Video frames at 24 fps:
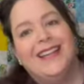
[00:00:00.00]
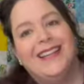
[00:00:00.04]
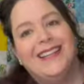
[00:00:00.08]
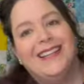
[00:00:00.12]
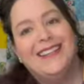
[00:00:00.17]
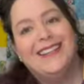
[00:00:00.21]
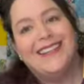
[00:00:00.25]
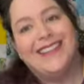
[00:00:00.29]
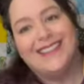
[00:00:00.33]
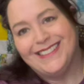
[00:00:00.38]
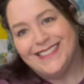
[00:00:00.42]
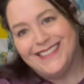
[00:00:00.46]

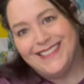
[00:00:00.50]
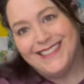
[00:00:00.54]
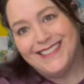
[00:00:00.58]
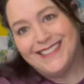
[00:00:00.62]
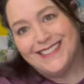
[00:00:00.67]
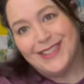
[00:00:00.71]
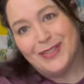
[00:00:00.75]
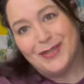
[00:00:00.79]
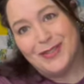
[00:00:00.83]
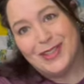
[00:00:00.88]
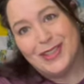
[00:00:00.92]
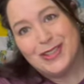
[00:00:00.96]

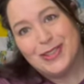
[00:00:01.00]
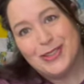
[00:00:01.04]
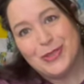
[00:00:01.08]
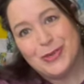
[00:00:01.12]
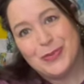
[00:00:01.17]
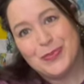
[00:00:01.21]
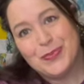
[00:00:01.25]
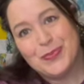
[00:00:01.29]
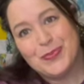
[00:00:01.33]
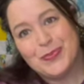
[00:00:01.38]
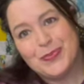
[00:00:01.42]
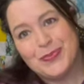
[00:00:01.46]
1972.
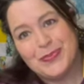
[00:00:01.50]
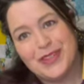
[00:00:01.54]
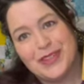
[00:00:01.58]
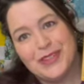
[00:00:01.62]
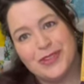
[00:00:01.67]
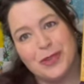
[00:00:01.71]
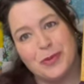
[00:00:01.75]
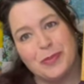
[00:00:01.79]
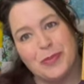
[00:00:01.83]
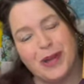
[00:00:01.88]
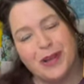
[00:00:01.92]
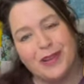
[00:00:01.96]

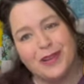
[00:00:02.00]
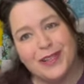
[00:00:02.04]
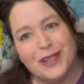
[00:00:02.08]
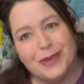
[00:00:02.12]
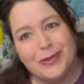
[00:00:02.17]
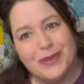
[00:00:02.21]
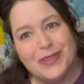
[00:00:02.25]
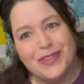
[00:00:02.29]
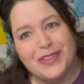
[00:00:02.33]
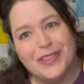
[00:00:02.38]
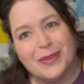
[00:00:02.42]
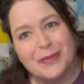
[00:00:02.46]
So apparently he
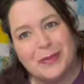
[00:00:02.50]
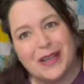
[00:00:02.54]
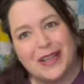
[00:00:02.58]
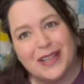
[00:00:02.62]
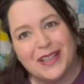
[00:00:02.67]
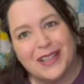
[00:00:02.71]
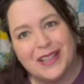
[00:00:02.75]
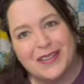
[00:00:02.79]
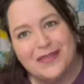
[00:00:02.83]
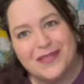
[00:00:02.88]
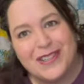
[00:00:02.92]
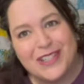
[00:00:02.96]
went to some kind
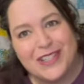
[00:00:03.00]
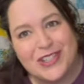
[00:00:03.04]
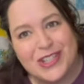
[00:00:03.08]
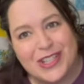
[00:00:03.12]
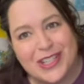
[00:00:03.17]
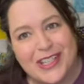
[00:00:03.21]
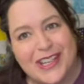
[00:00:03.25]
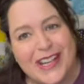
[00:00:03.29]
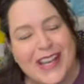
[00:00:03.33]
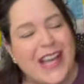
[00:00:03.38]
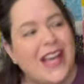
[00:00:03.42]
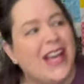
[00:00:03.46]
of
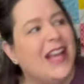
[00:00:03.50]
convention.